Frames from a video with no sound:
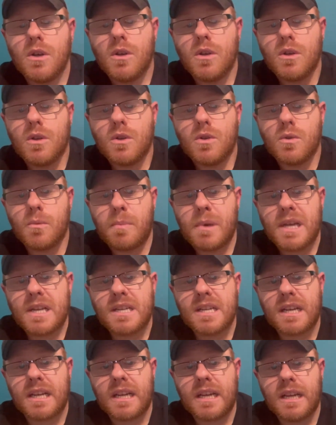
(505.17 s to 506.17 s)
So
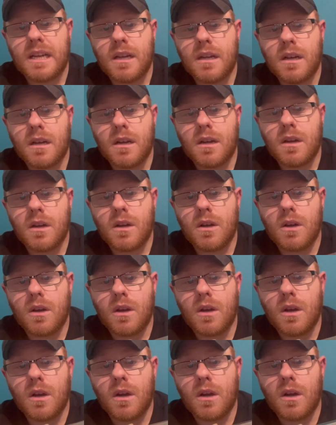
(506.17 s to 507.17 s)
basically,
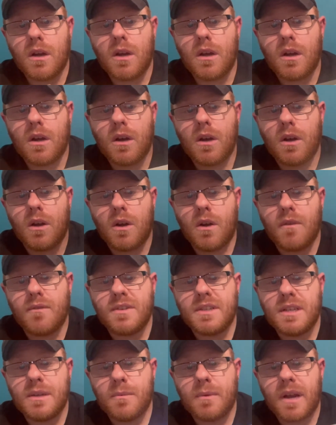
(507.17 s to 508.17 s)

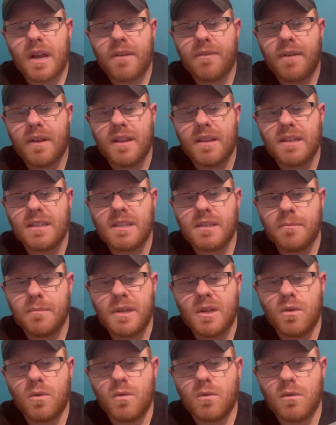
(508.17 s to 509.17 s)
obviously when I felt this in my
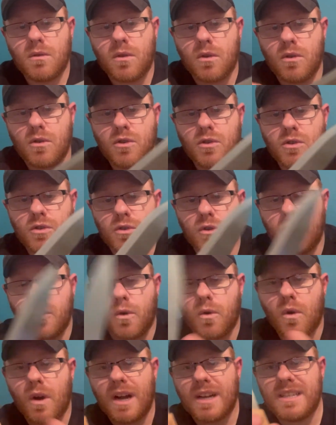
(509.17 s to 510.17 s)
local gun
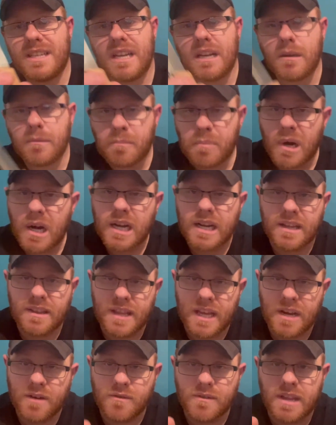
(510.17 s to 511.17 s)
store, I didn't buy it
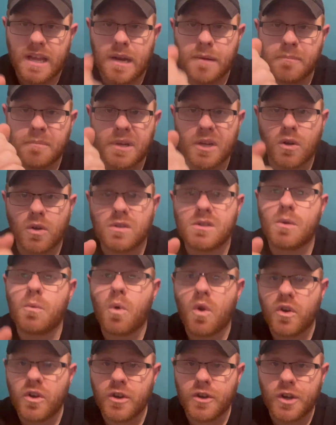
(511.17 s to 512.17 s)
there and then because I
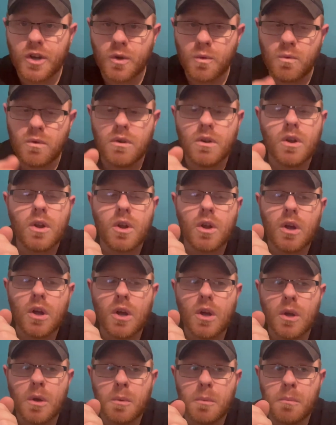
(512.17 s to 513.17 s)
wanted to,
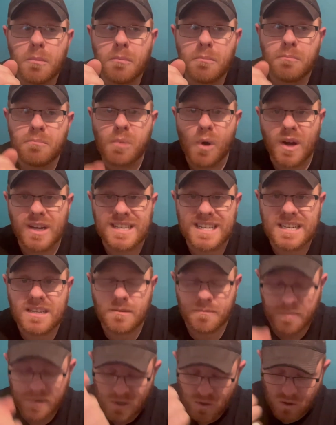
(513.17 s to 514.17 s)
but I didn't
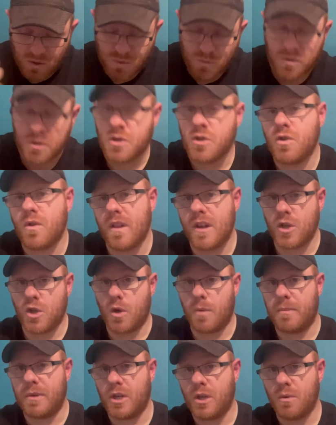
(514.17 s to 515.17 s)
because there was another
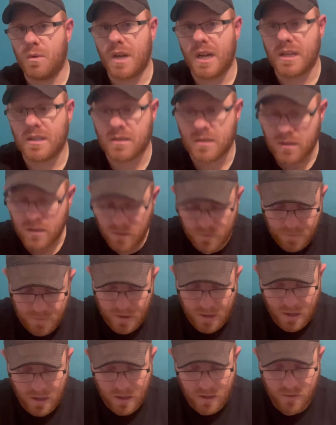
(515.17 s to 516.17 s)
shop in Newcastle,
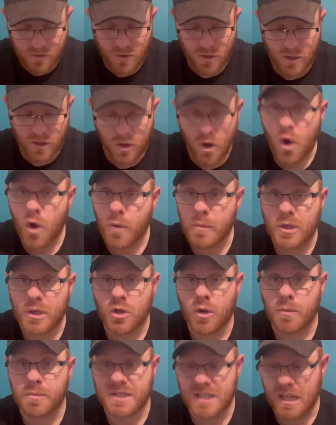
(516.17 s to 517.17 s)
the army
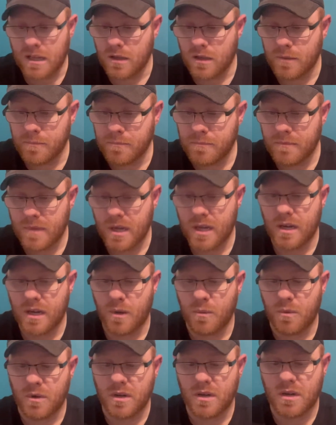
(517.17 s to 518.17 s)
shop sell them and I
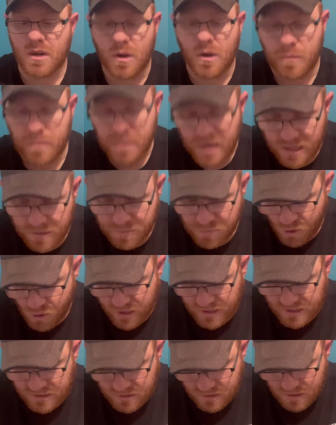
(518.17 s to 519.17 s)
wanted to compare the
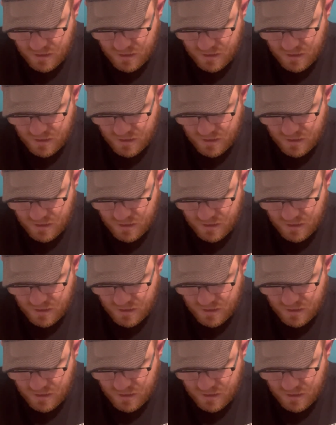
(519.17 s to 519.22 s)
price.